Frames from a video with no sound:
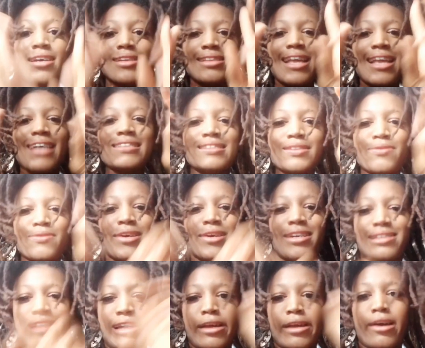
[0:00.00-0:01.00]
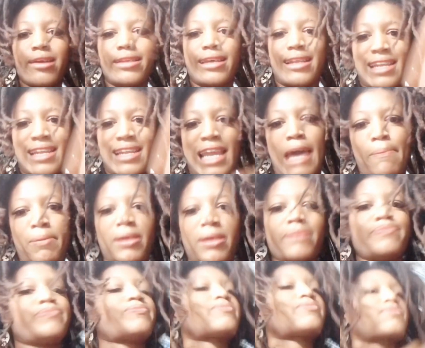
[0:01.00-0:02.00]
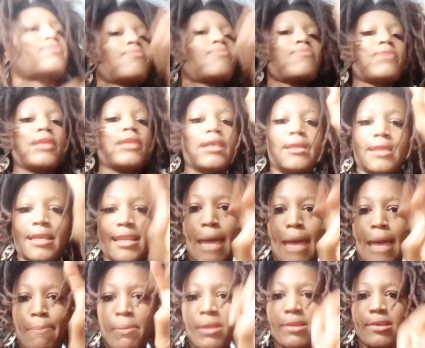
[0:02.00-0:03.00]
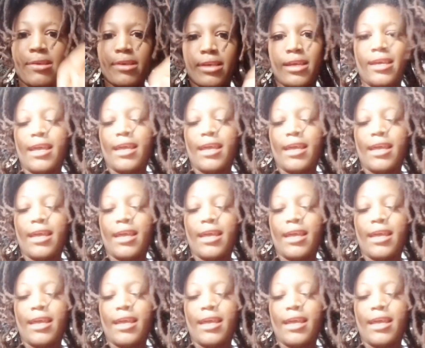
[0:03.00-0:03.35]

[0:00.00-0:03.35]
That's the word. They call it nappy. The nappy look.